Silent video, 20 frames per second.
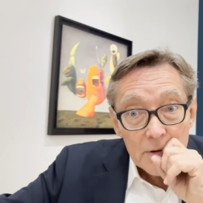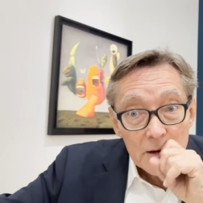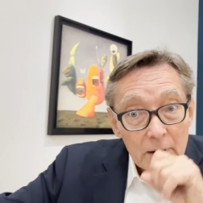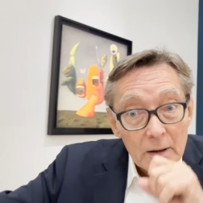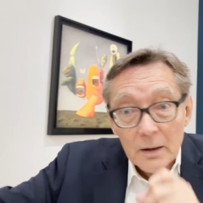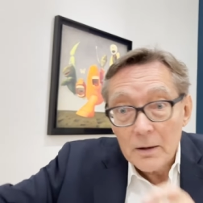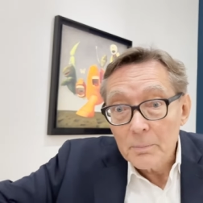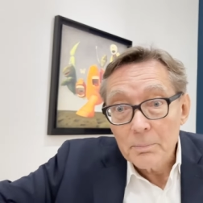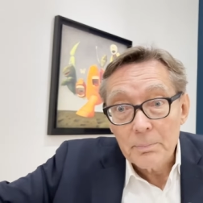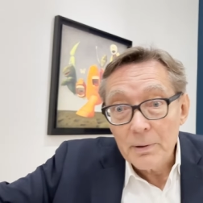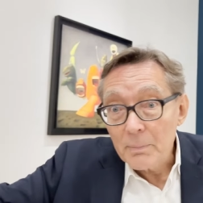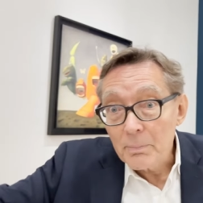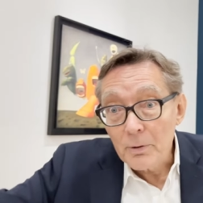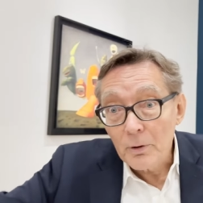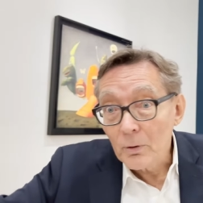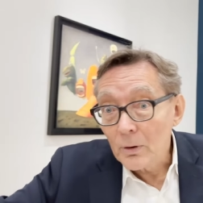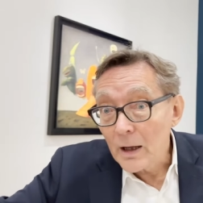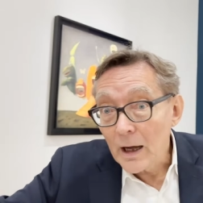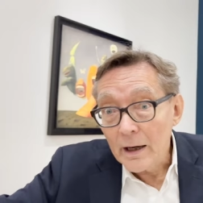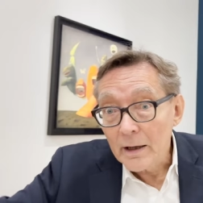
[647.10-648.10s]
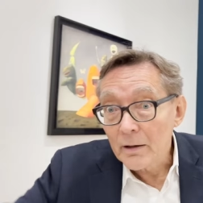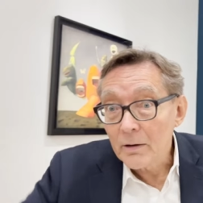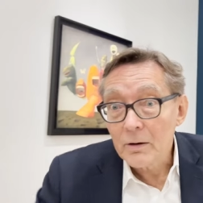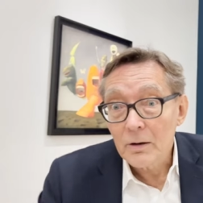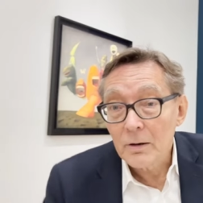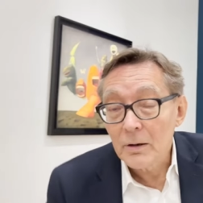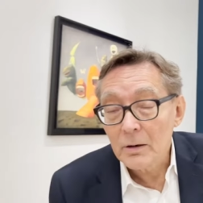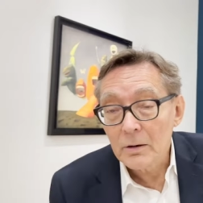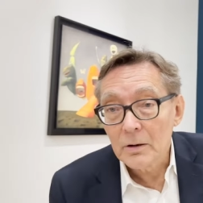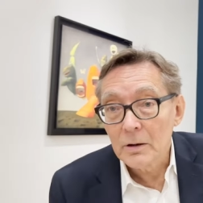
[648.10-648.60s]
uh, people like
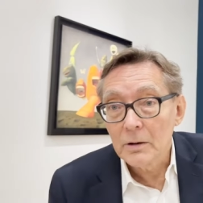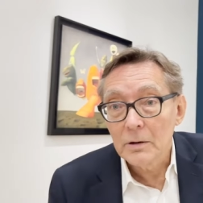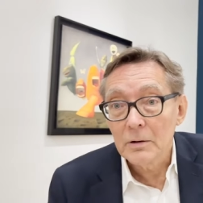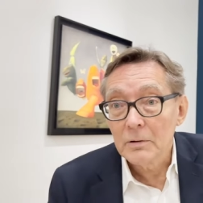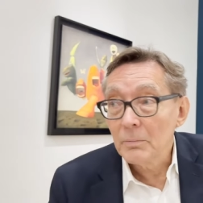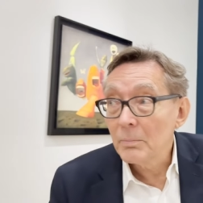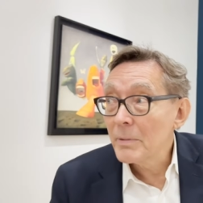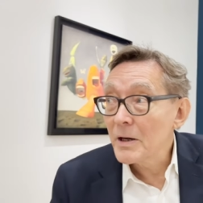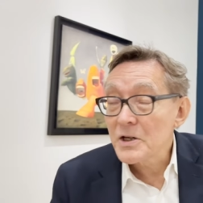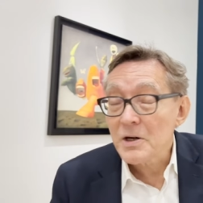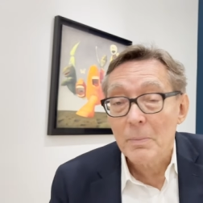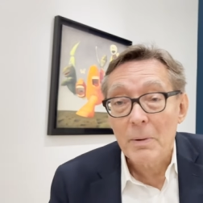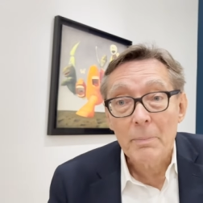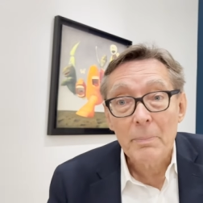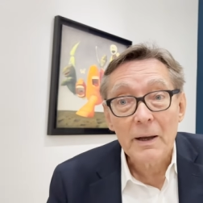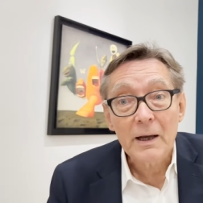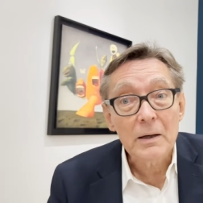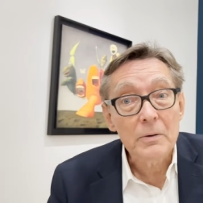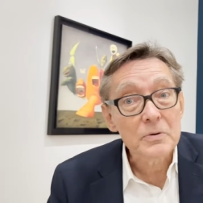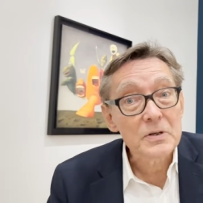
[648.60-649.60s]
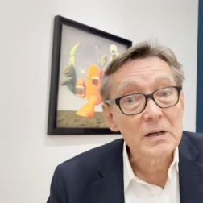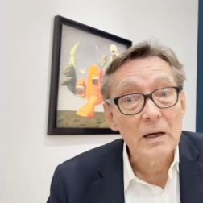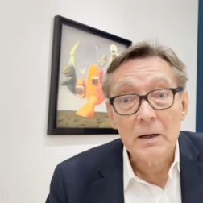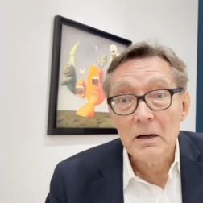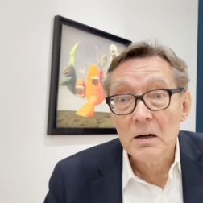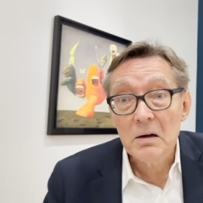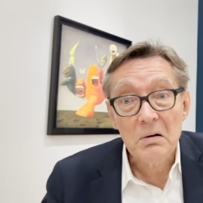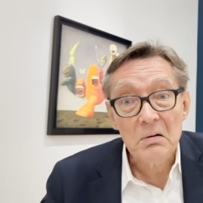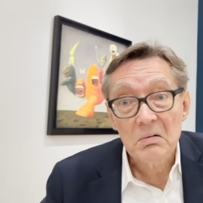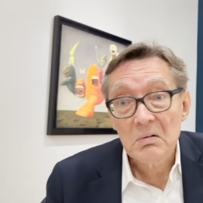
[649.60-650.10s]
uh, uh, Benjamin Péret who say,
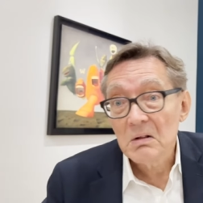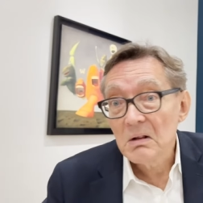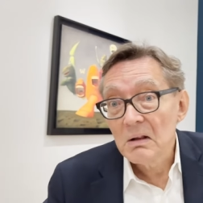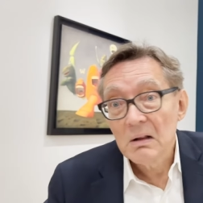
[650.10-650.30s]
no,